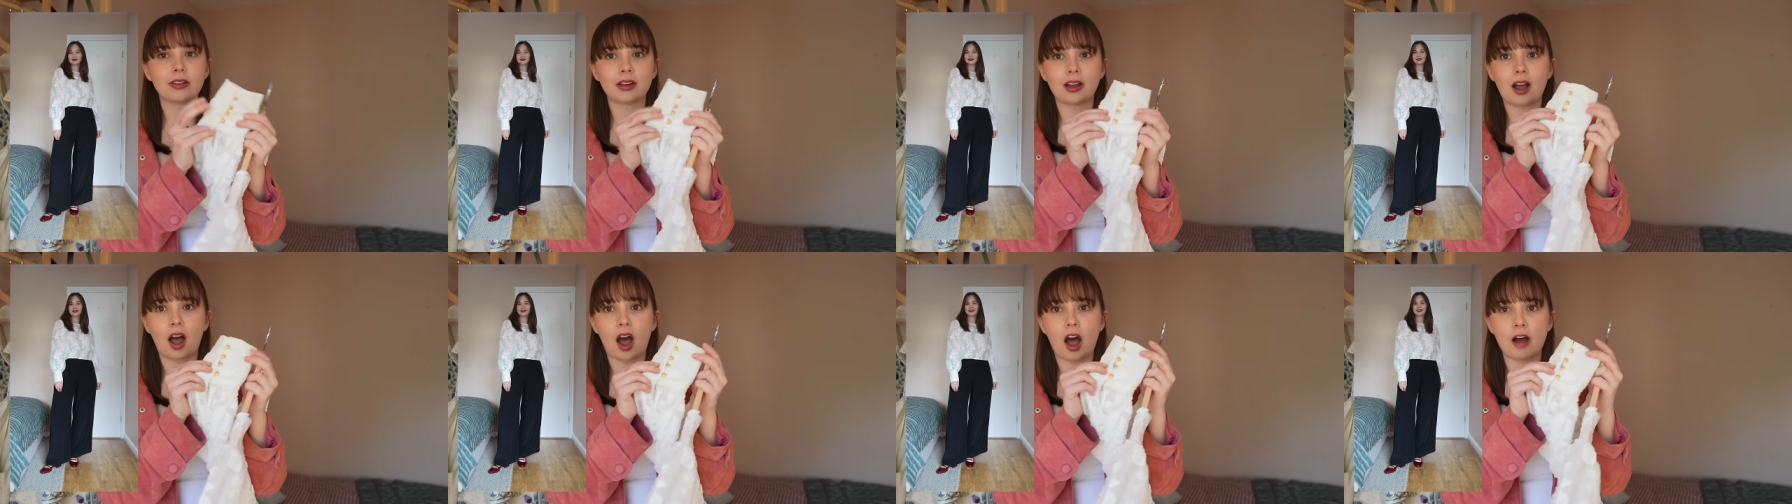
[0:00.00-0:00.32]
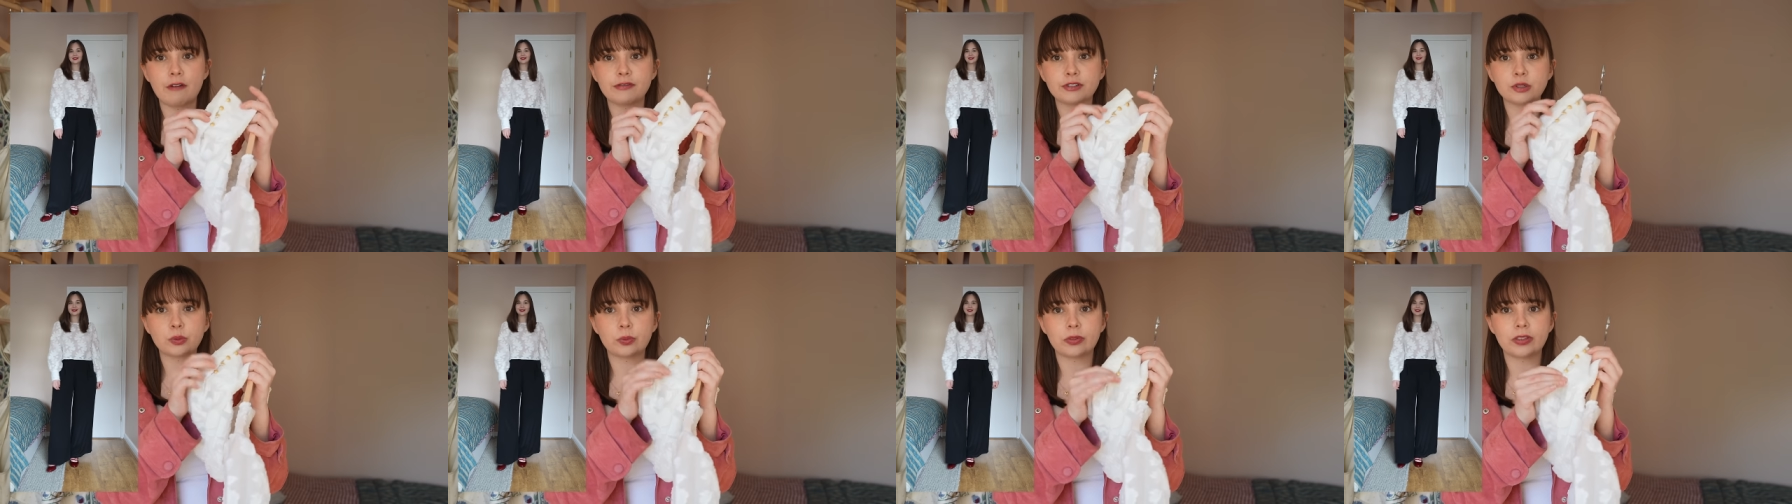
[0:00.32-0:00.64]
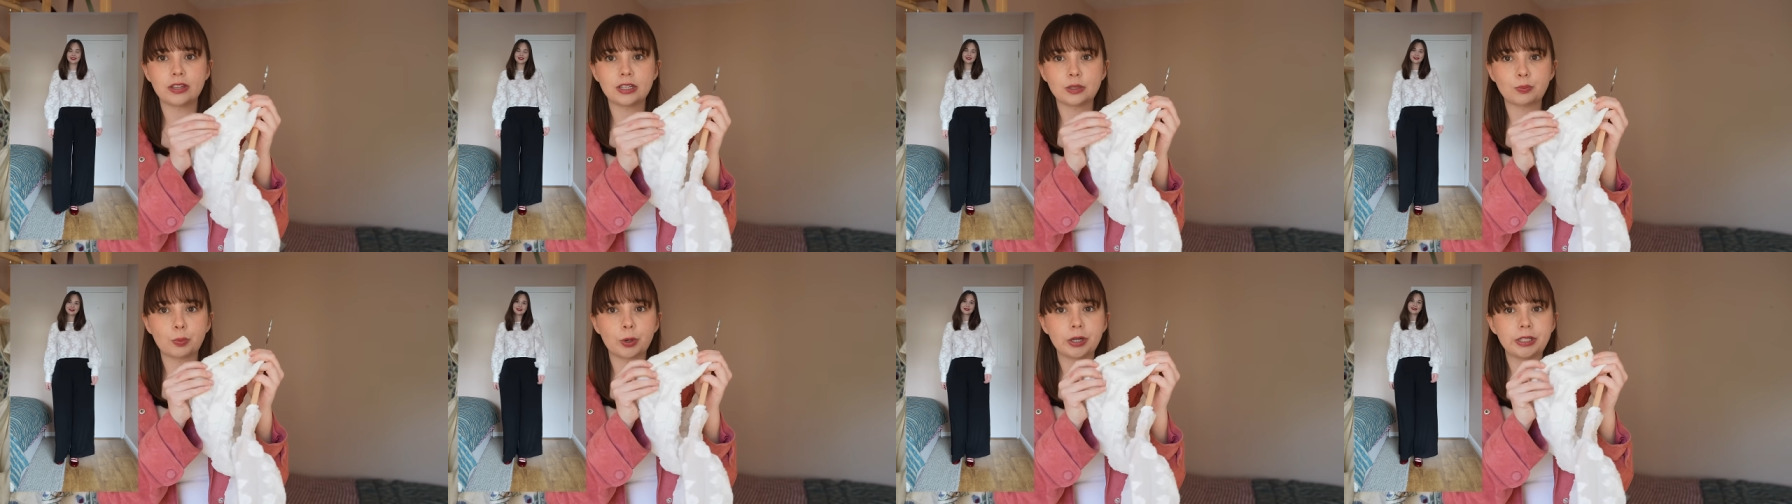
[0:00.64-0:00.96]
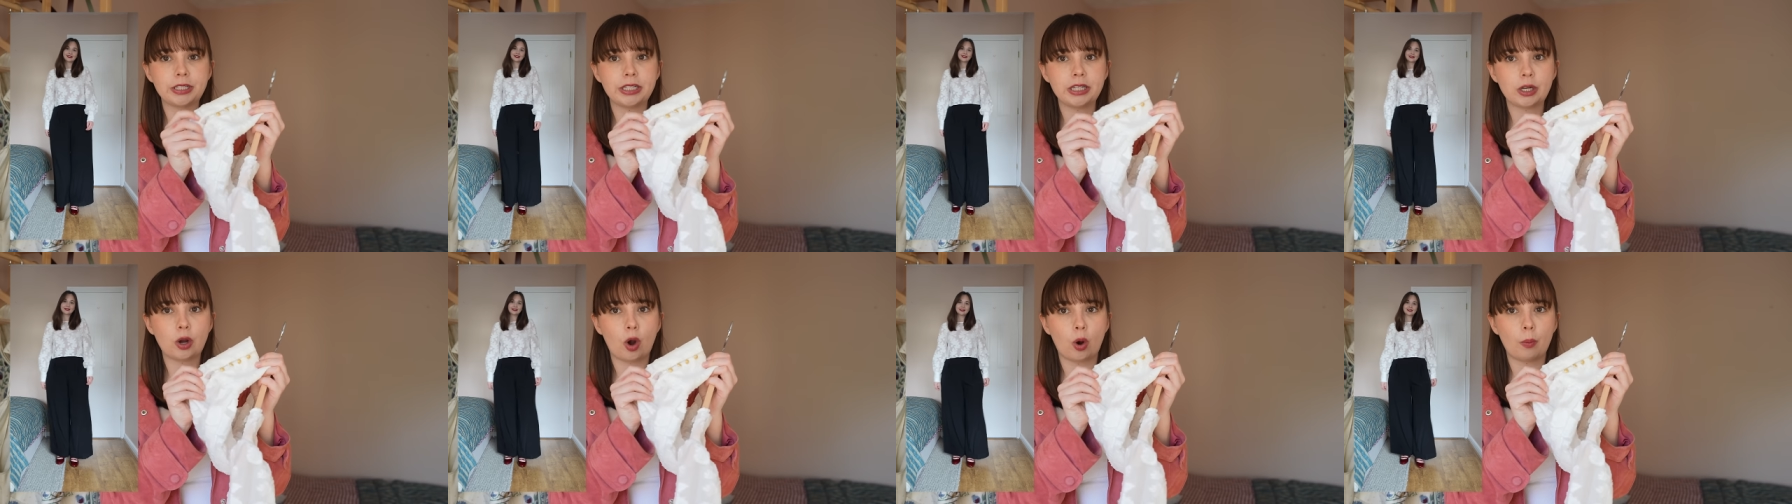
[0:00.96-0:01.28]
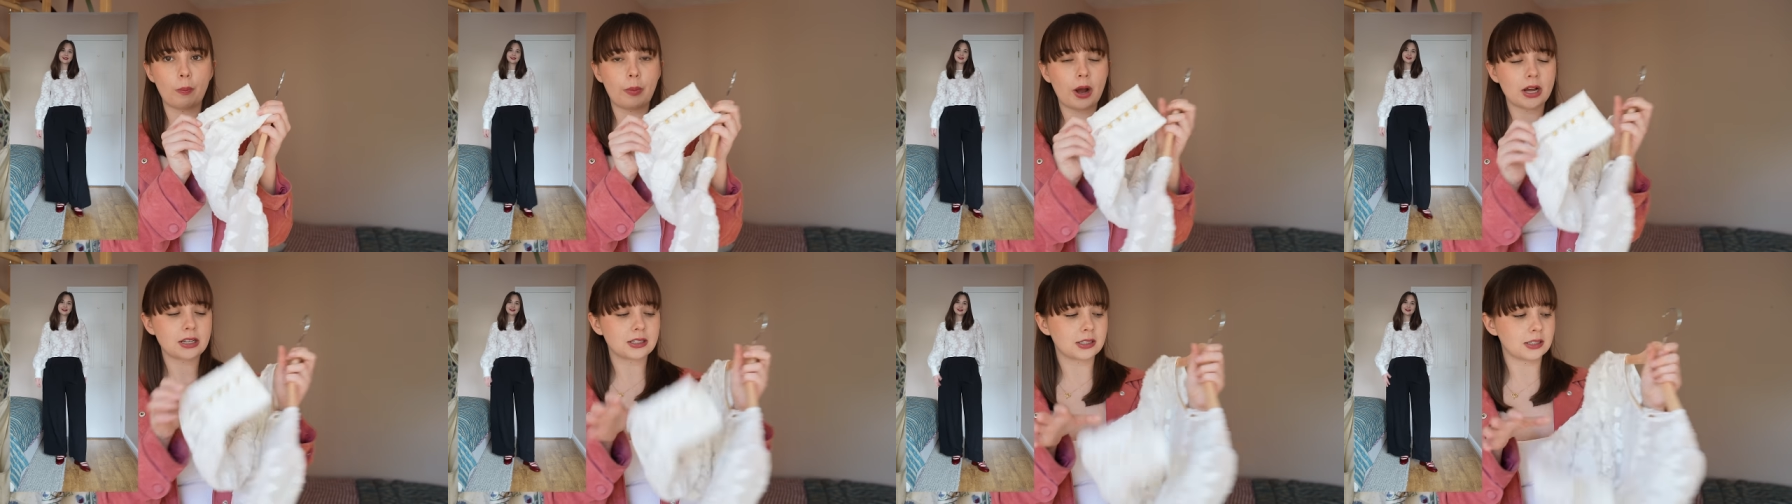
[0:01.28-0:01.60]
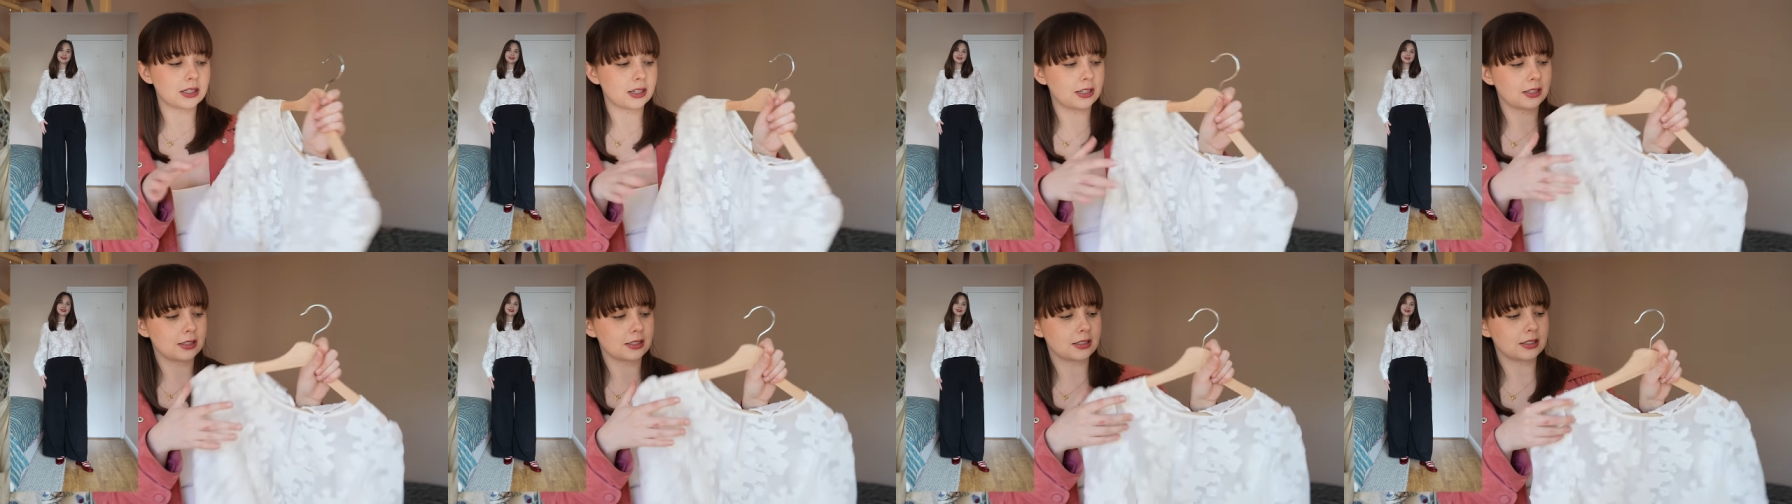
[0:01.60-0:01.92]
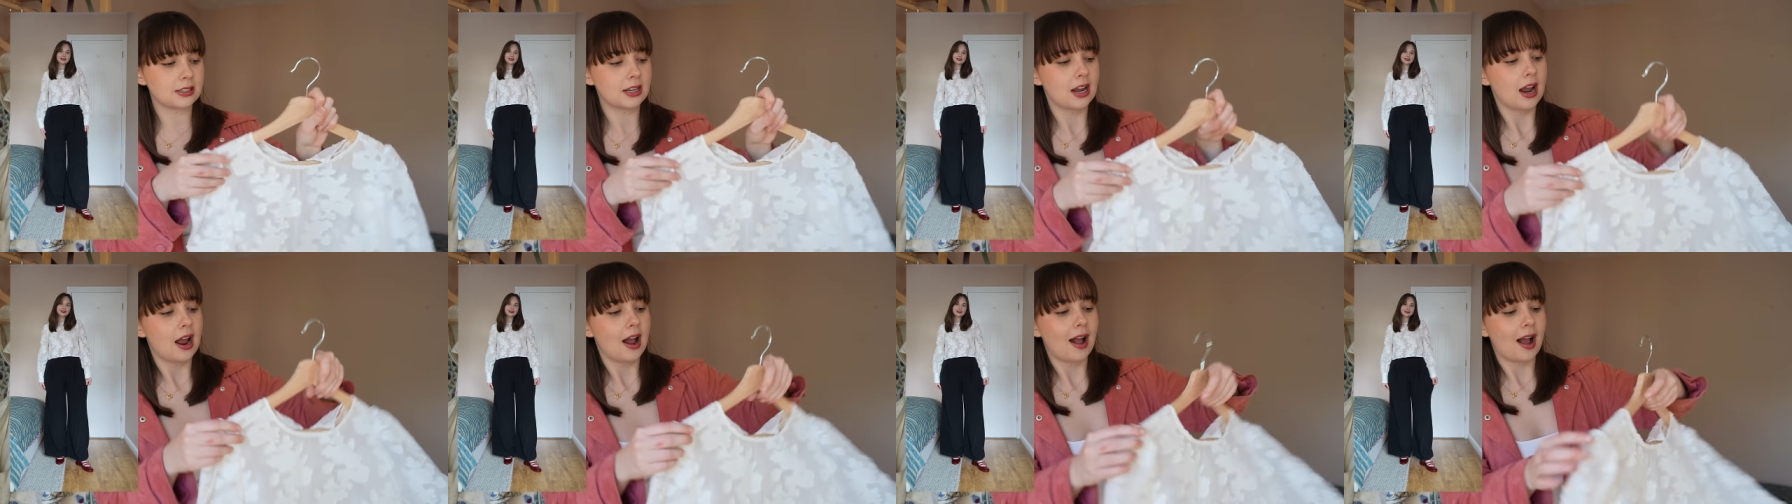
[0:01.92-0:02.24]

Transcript: cuffs with these pretty gold buttons.